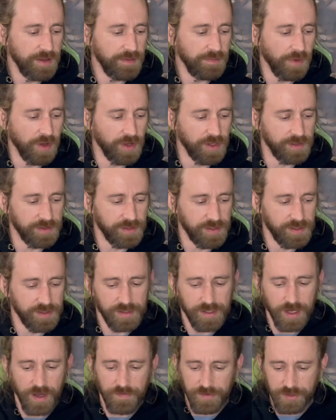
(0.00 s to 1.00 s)
models and
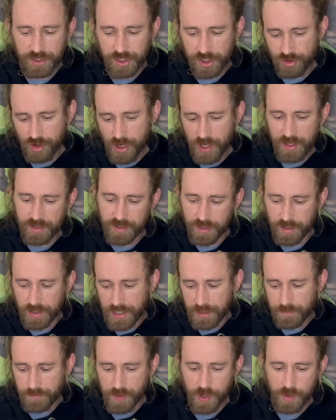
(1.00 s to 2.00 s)
stuff and just trying to
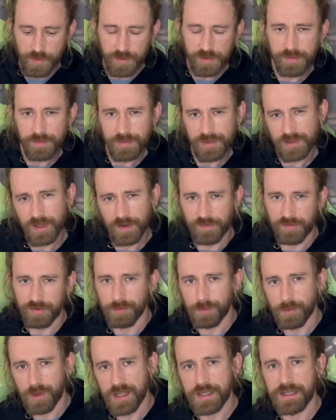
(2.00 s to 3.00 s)
like pose them in
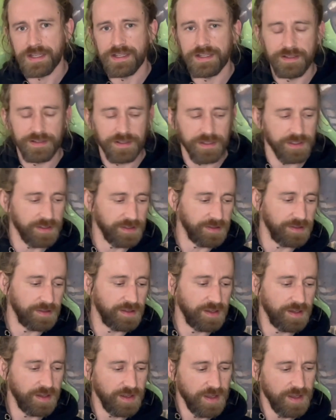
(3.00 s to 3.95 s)
different ways, and